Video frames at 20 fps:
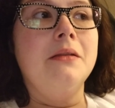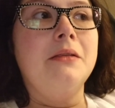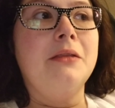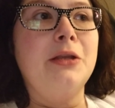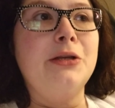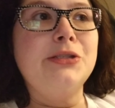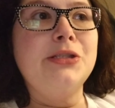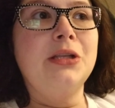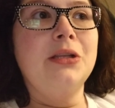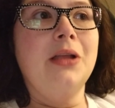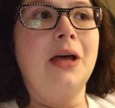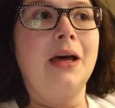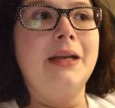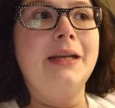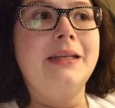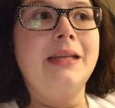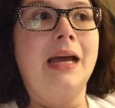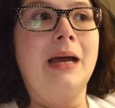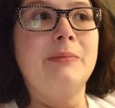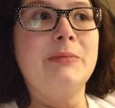there's a lot
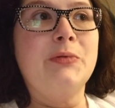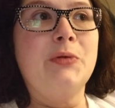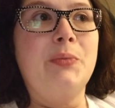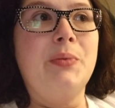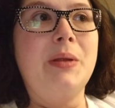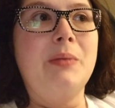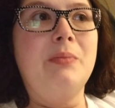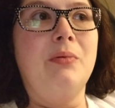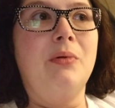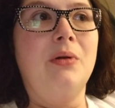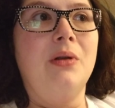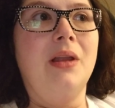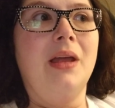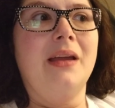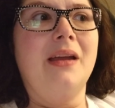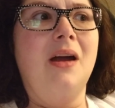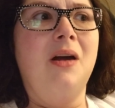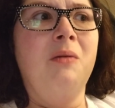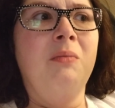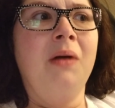of times where people are
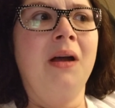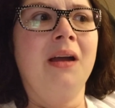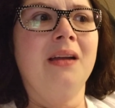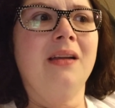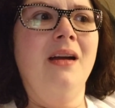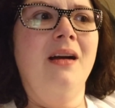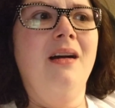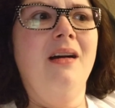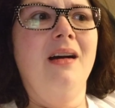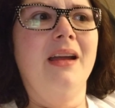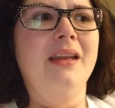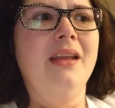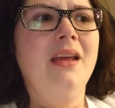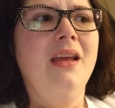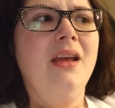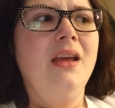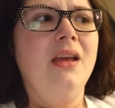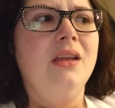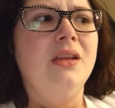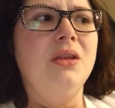like, oh, my God,
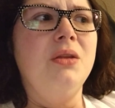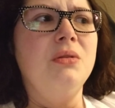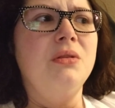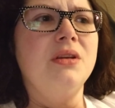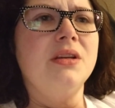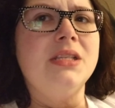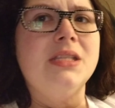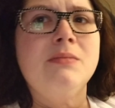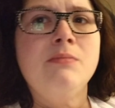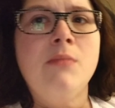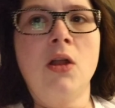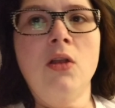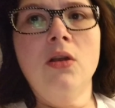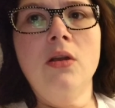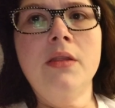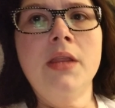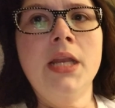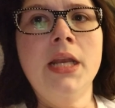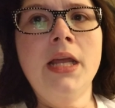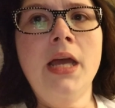you look
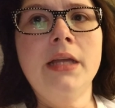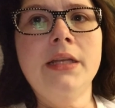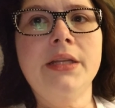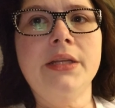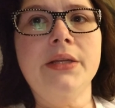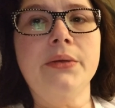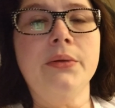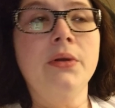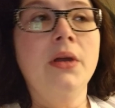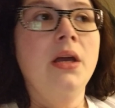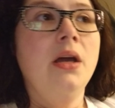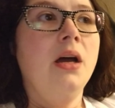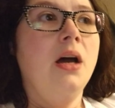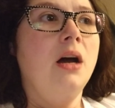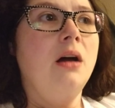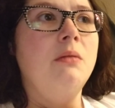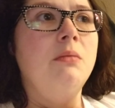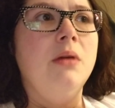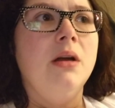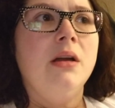smaller than I do.
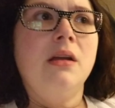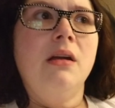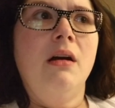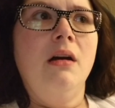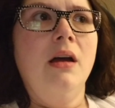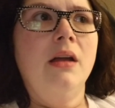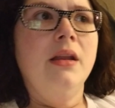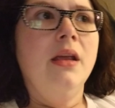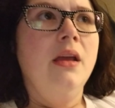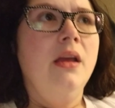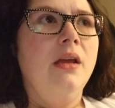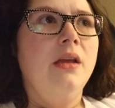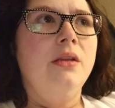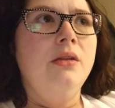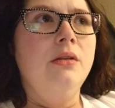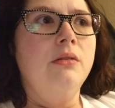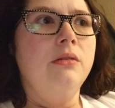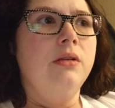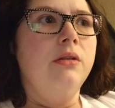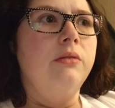Oh, my God,
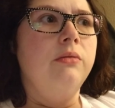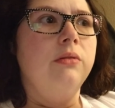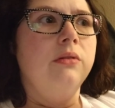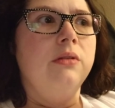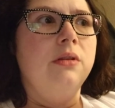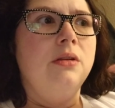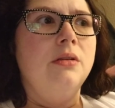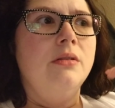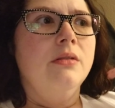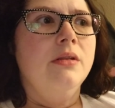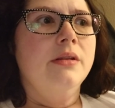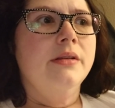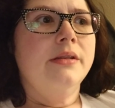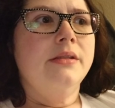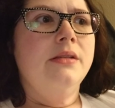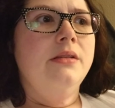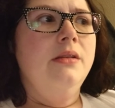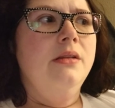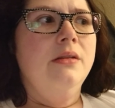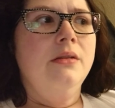you you, you look
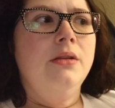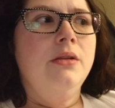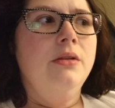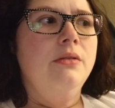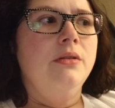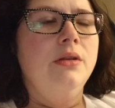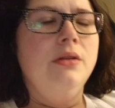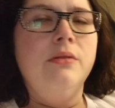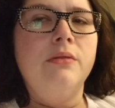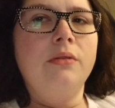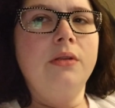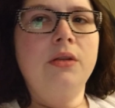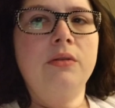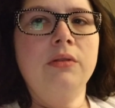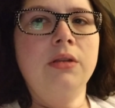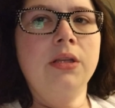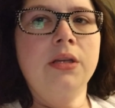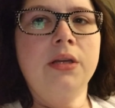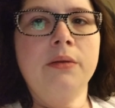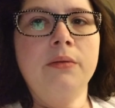you, you,
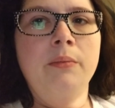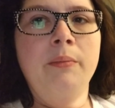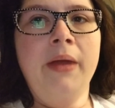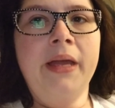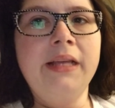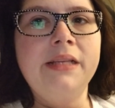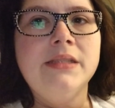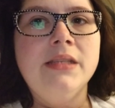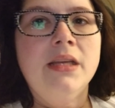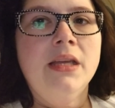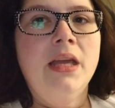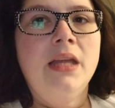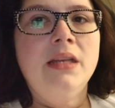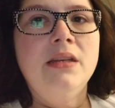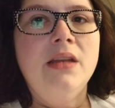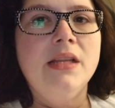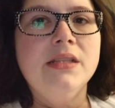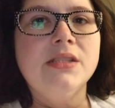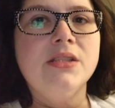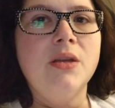you look amazing
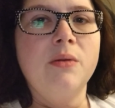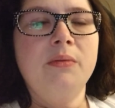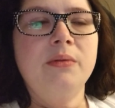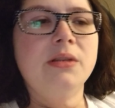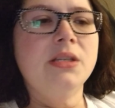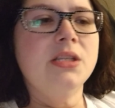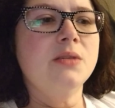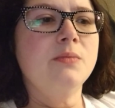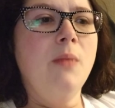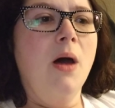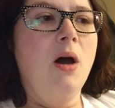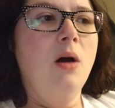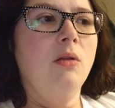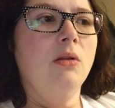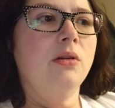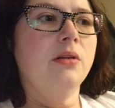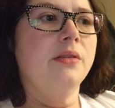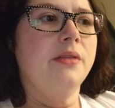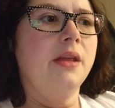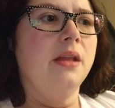and, and so much
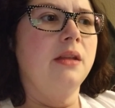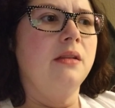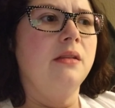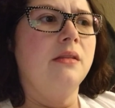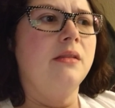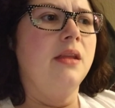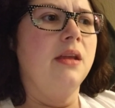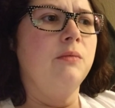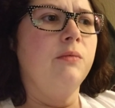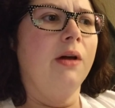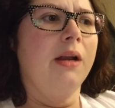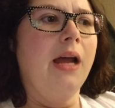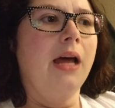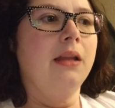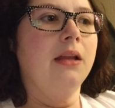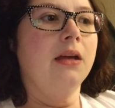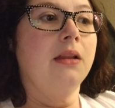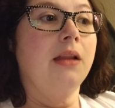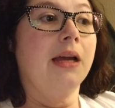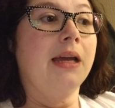smaller than, than what I
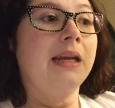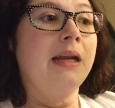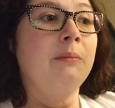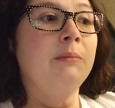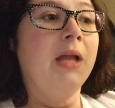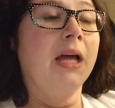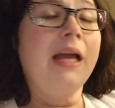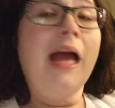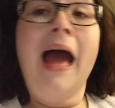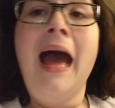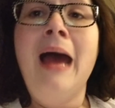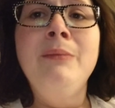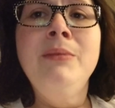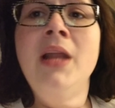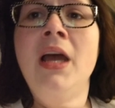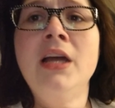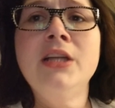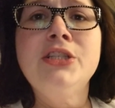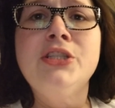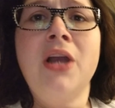look like. And I'm like, I'm not
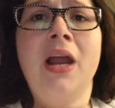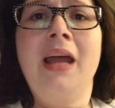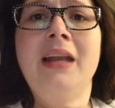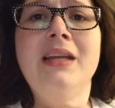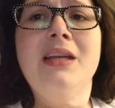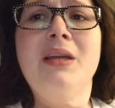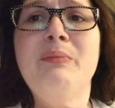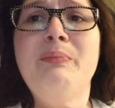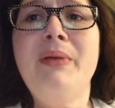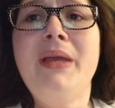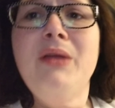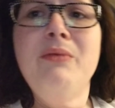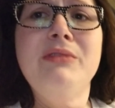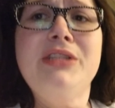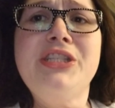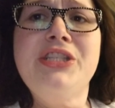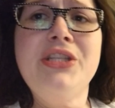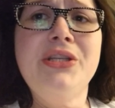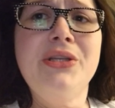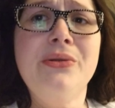trying to compete
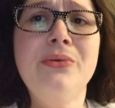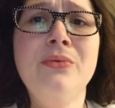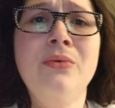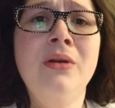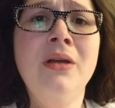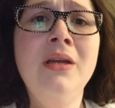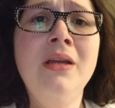with you.